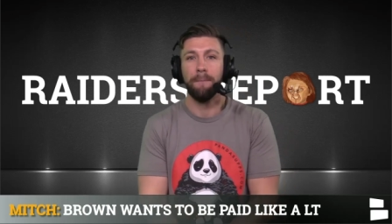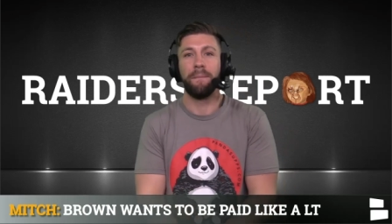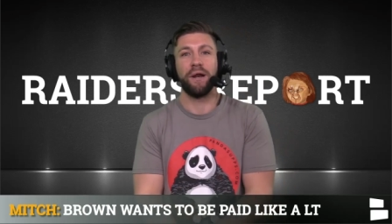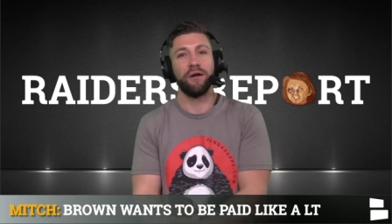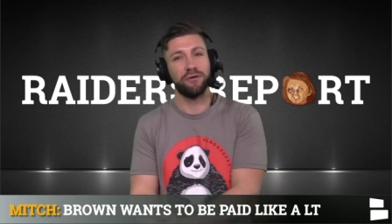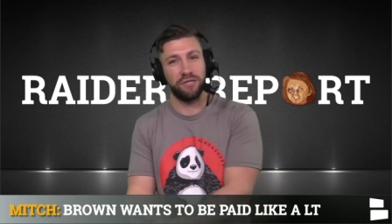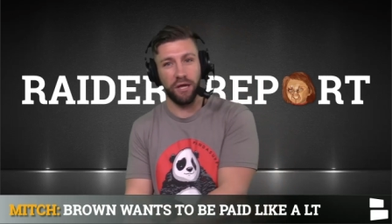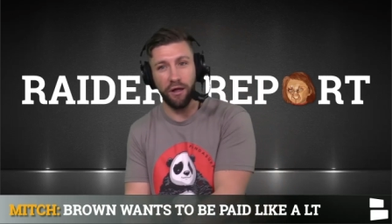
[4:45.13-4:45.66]
But
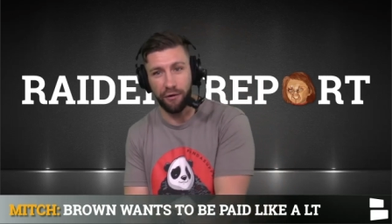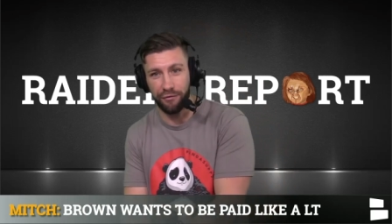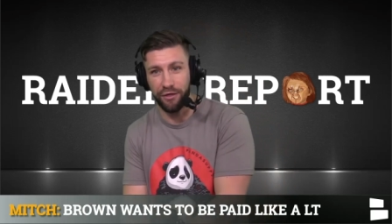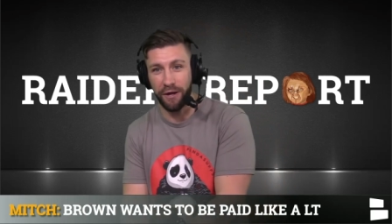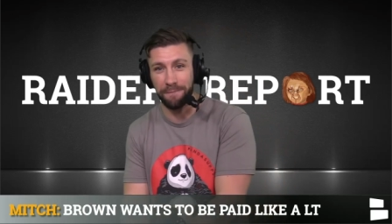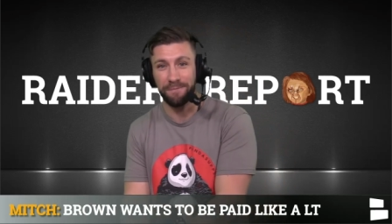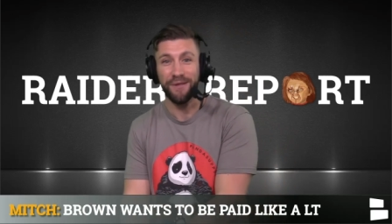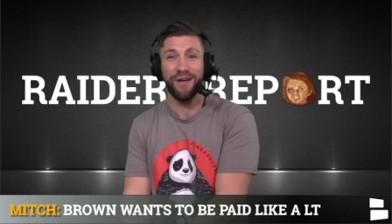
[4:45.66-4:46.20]
here's the other
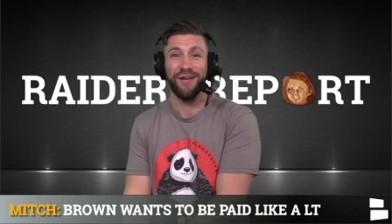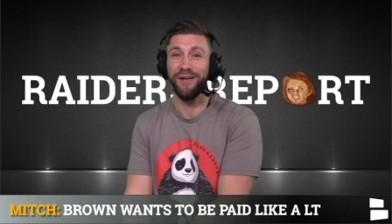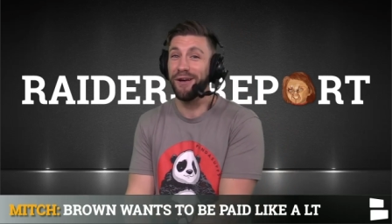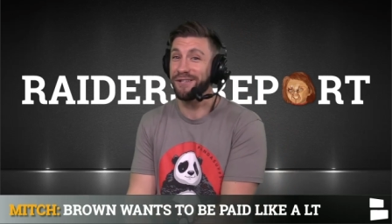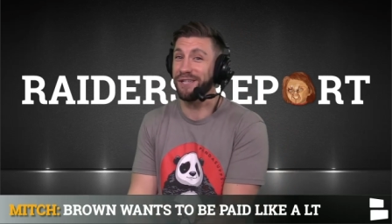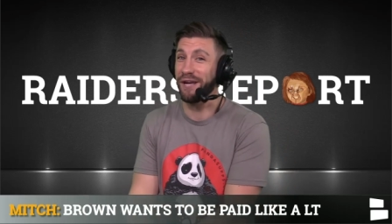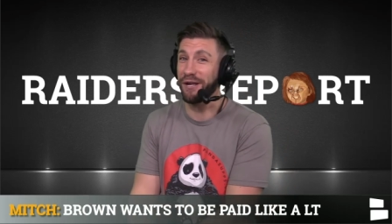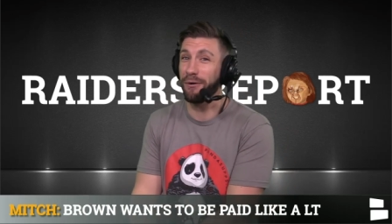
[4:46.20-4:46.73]
thing you
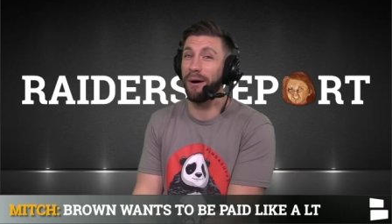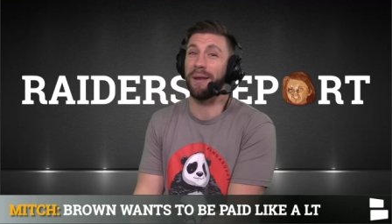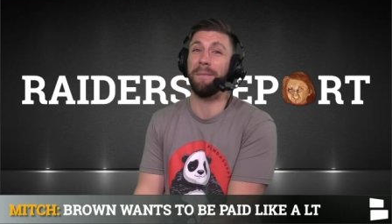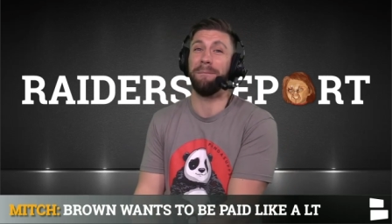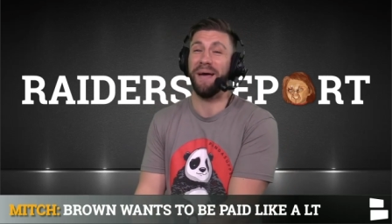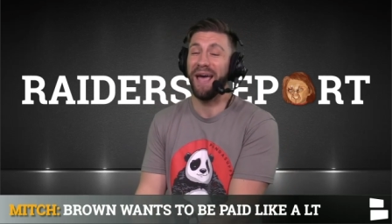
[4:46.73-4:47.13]
also got to go out and